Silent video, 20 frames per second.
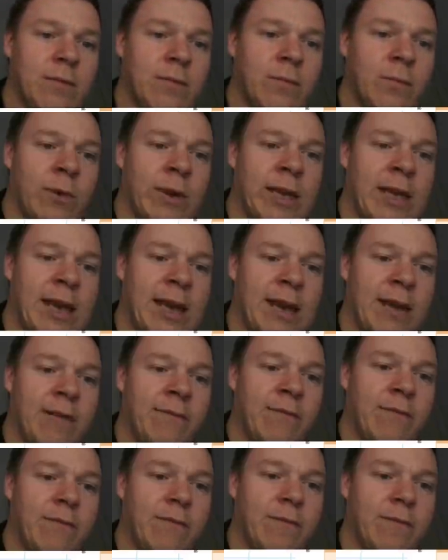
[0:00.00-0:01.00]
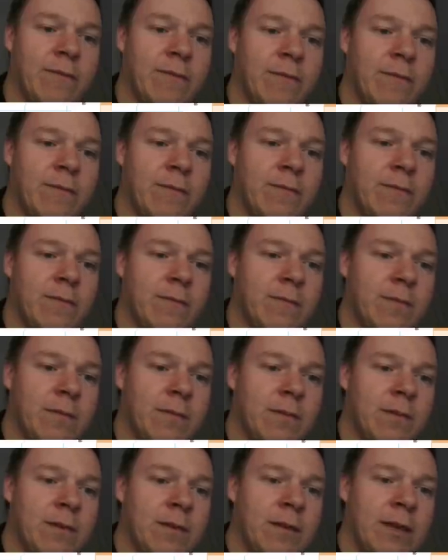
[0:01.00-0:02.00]
We have
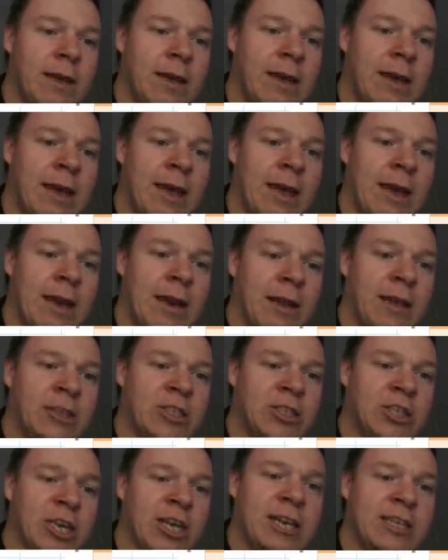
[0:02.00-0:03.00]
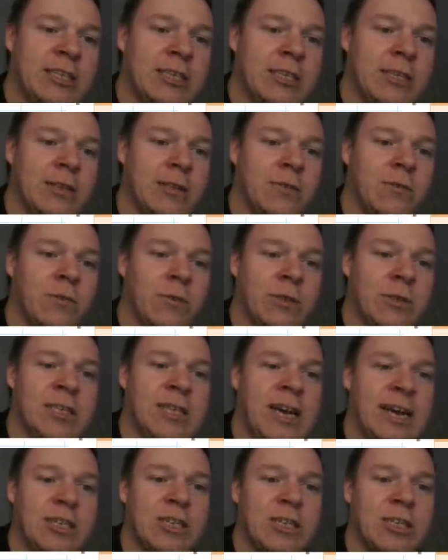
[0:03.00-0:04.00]
an adjacent or
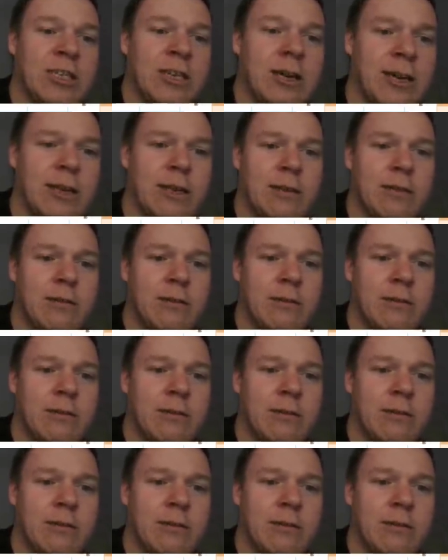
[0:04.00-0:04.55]
attached side.